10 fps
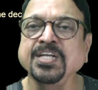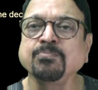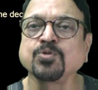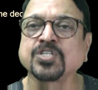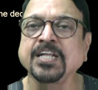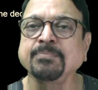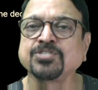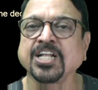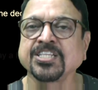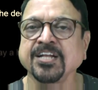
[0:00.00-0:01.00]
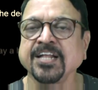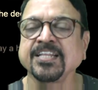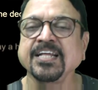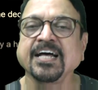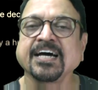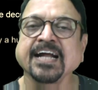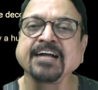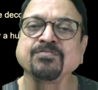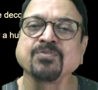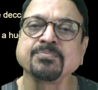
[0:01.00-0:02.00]
the Muslim Sultanate
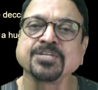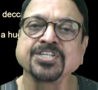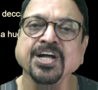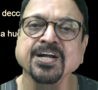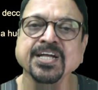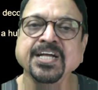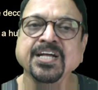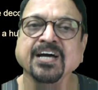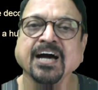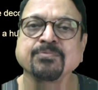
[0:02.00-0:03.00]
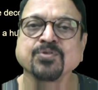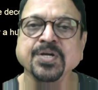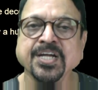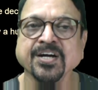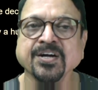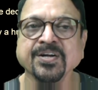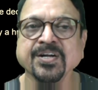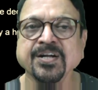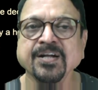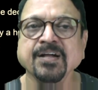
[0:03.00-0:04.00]
right from the Delhi up to here,
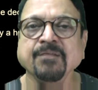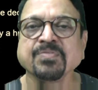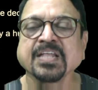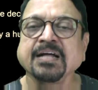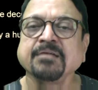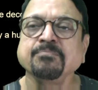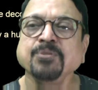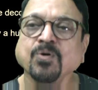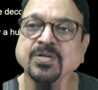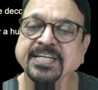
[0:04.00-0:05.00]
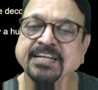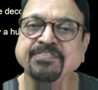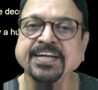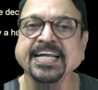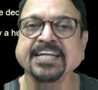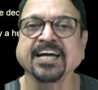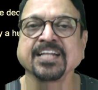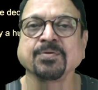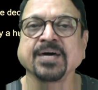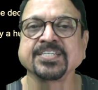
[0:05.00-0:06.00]
because they defeated
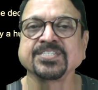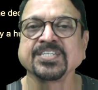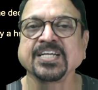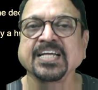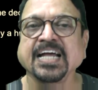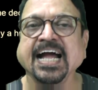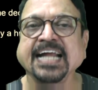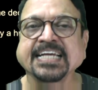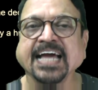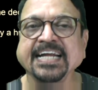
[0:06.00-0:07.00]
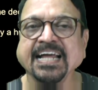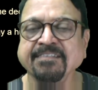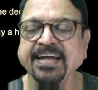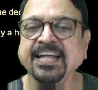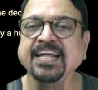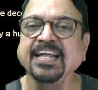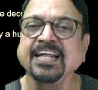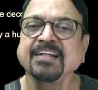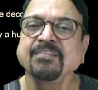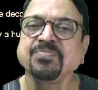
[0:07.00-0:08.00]
Yadavas and carried away
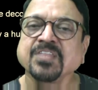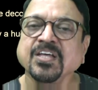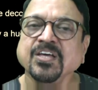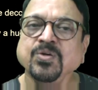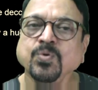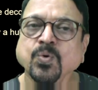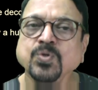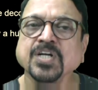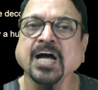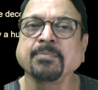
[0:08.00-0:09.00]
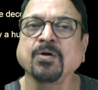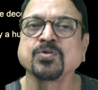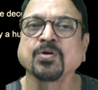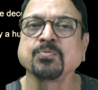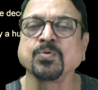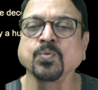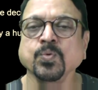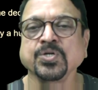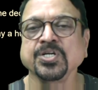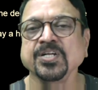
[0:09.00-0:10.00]
huge amount of
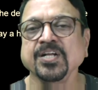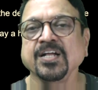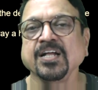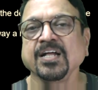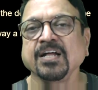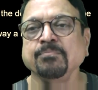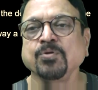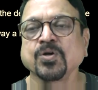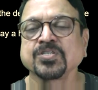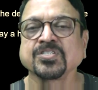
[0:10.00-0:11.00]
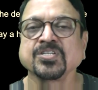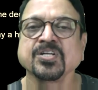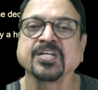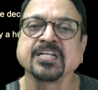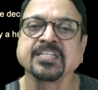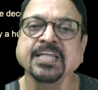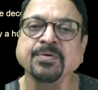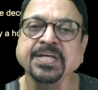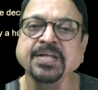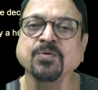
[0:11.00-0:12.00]
loot, because
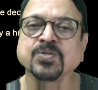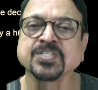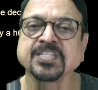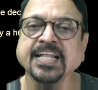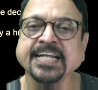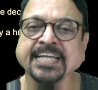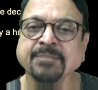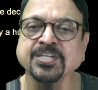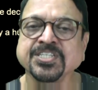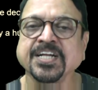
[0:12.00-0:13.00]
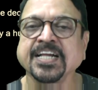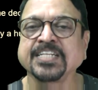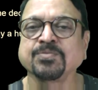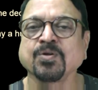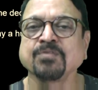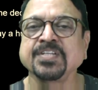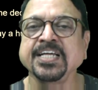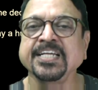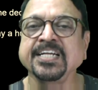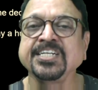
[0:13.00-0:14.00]
Devagiri was at time considered as one of
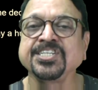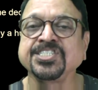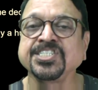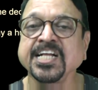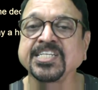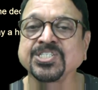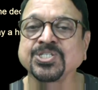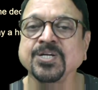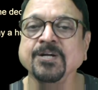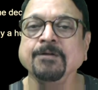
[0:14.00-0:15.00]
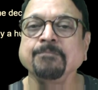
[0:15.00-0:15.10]
the richest